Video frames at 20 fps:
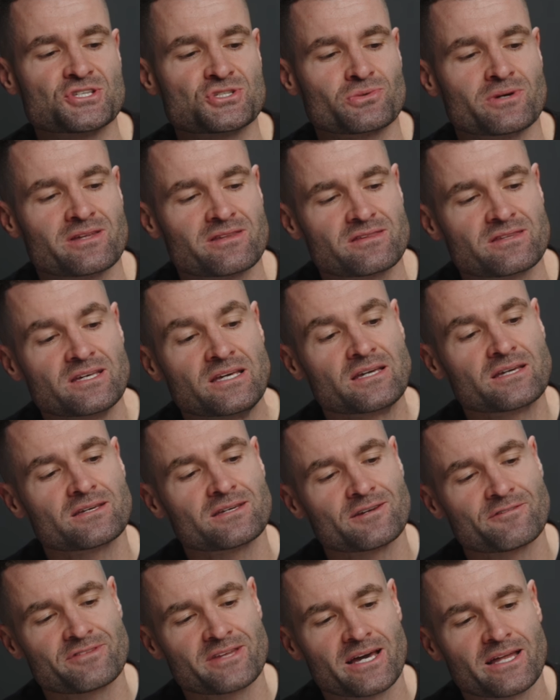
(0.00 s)
So I think
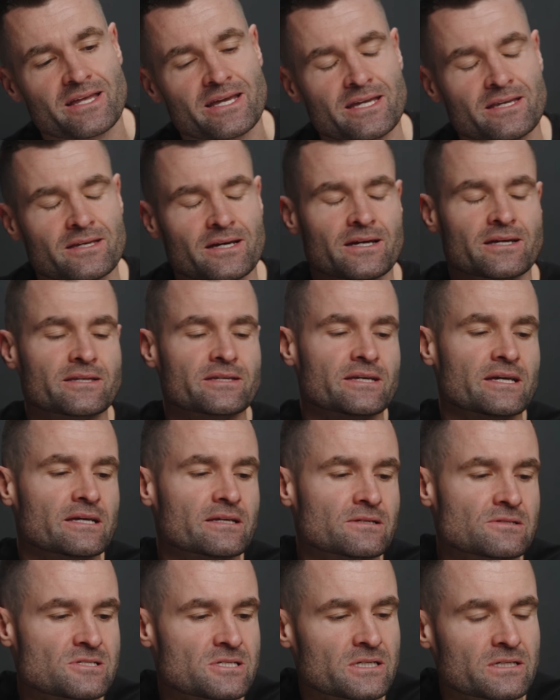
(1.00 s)
if that $898
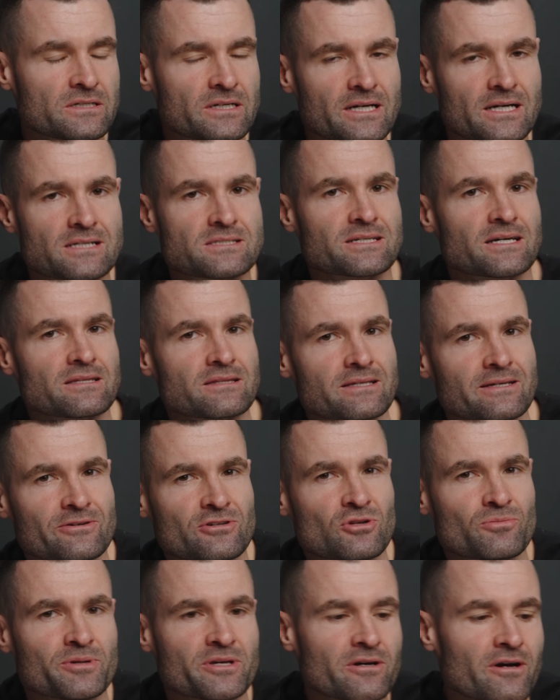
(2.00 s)
is correct, I think
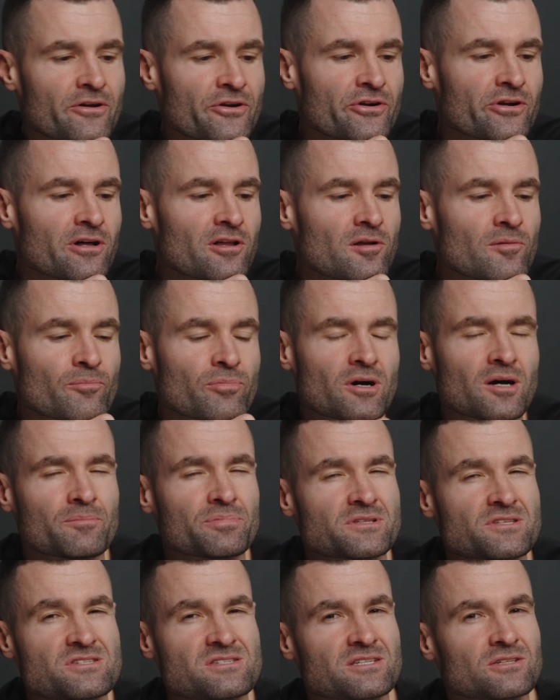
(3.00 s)
it'll be a $100 bump
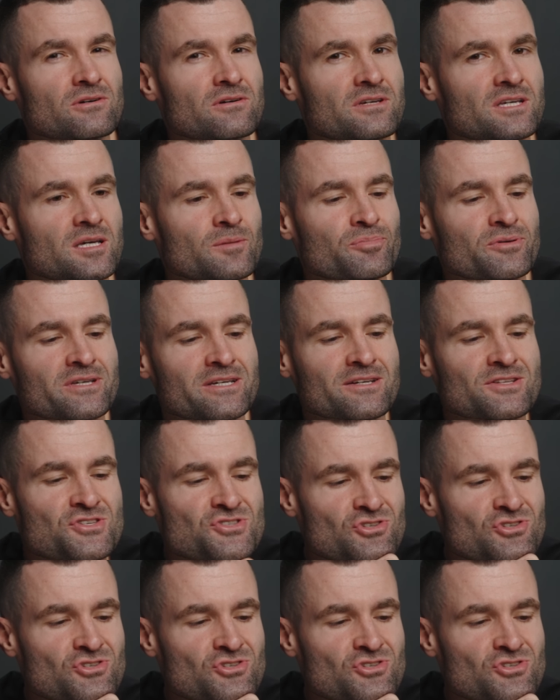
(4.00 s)
and still keeping it